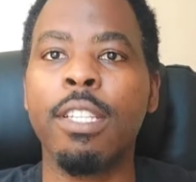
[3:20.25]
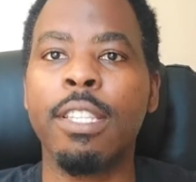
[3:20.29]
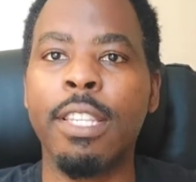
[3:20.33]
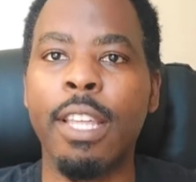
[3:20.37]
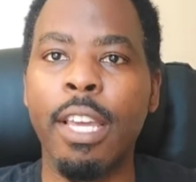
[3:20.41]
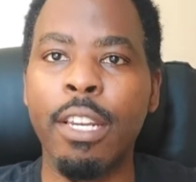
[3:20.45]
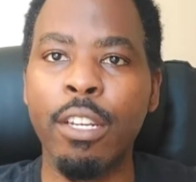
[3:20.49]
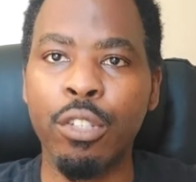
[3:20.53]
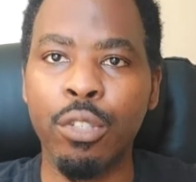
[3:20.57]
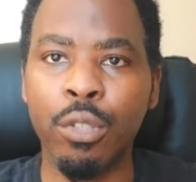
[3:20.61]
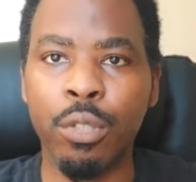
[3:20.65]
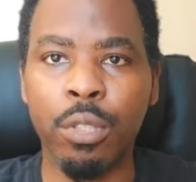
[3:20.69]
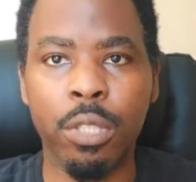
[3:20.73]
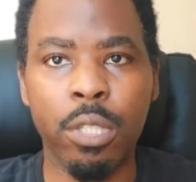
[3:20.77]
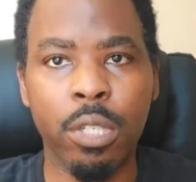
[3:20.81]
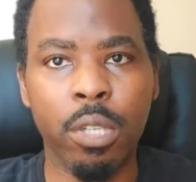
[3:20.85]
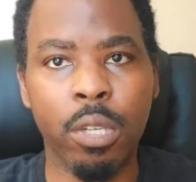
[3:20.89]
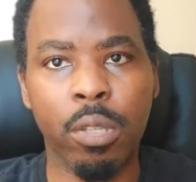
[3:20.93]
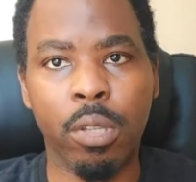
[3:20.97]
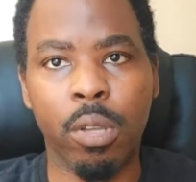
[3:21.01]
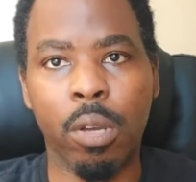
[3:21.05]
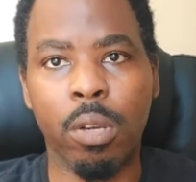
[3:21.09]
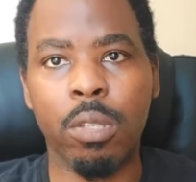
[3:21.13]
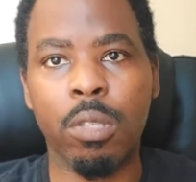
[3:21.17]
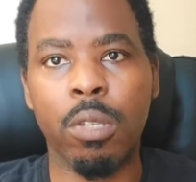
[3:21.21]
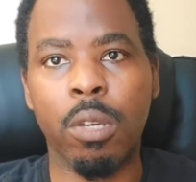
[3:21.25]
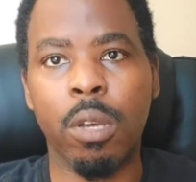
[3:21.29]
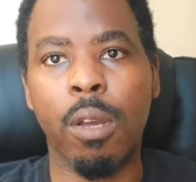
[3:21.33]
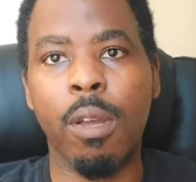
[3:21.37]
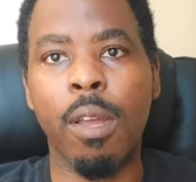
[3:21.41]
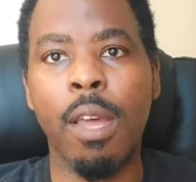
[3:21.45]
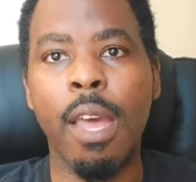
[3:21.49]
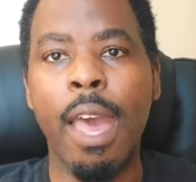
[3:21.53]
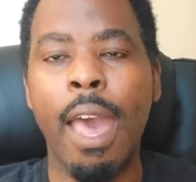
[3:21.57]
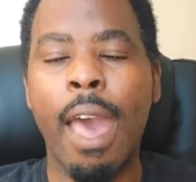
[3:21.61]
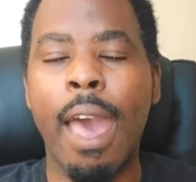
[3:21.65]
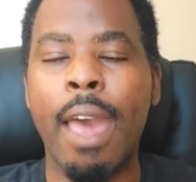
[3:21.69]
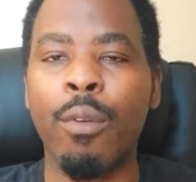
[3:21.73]
then you should see your doctor
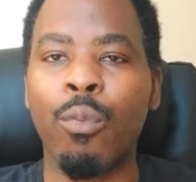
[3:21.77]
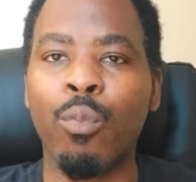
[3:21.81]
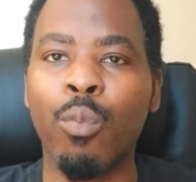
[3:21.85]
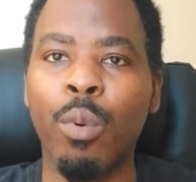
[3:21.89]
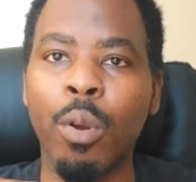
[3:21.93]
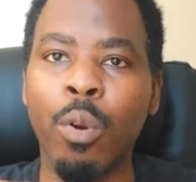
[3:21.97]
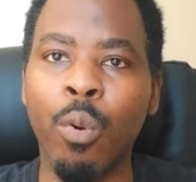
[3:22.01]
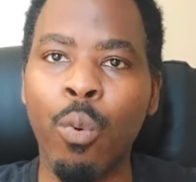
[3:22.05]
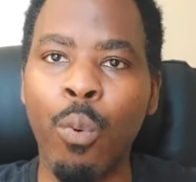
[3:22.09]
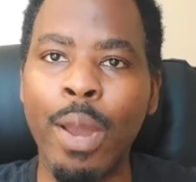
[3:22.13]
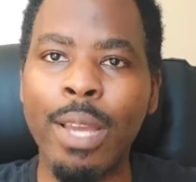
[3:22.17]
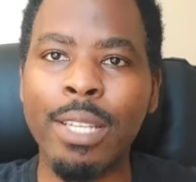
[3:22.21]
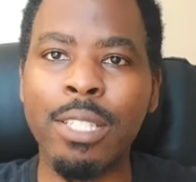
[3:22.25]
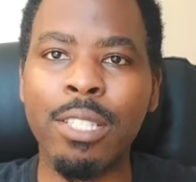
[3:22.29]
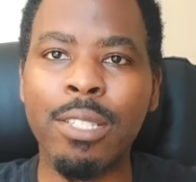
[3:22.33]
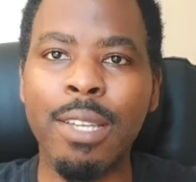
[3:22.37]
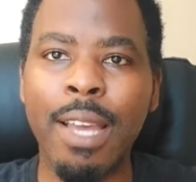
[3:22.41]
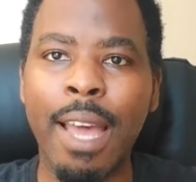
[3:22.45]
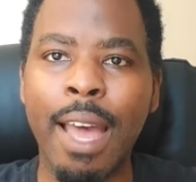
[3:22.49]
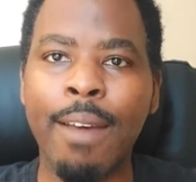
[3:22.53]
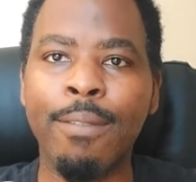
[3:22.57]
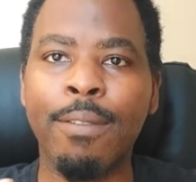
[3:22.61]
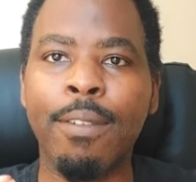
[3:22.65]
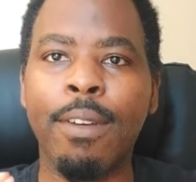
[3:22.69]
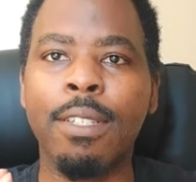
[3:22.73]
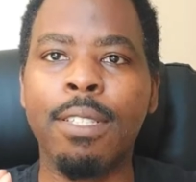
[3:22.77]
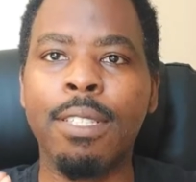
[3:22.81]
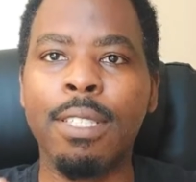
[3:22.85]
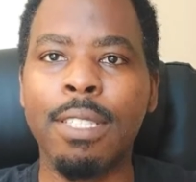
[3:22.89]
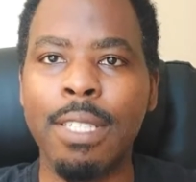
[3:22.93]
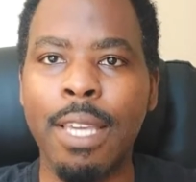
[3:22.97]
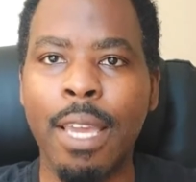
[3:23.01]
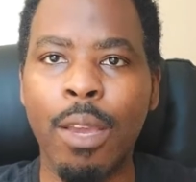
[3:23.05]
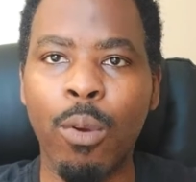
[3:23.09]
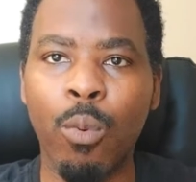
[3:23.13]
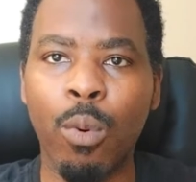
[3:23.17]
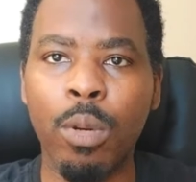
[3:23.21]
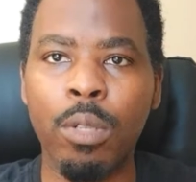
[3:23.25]
and request to have a
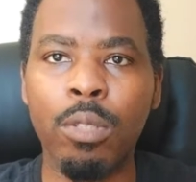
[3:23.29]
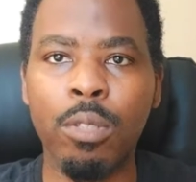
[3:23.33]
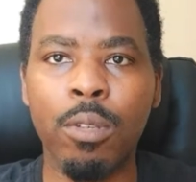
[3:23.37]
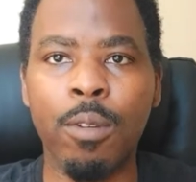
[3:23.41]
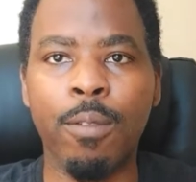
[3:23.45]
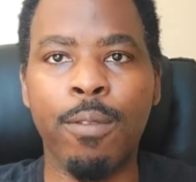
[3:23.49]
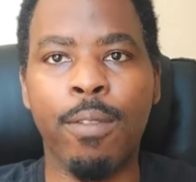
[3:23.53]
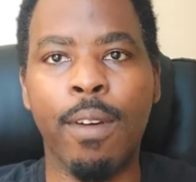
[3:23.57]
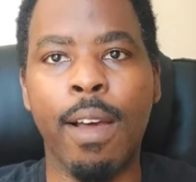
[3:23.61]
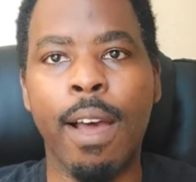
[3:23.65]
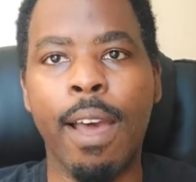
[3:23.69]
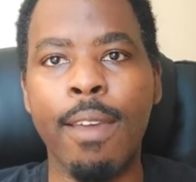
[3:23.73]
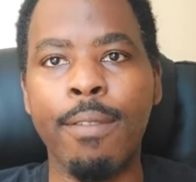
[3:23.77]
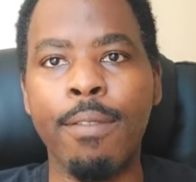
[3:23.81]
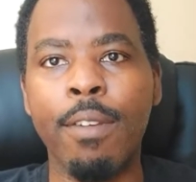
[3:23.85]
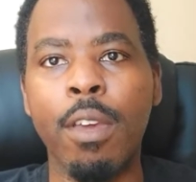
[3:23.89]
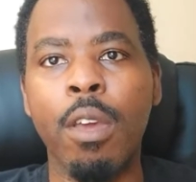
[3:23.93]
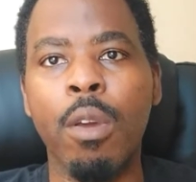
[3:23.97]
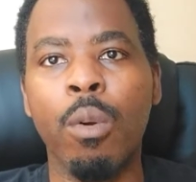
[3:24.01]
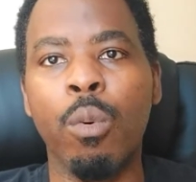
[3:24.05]
CA125,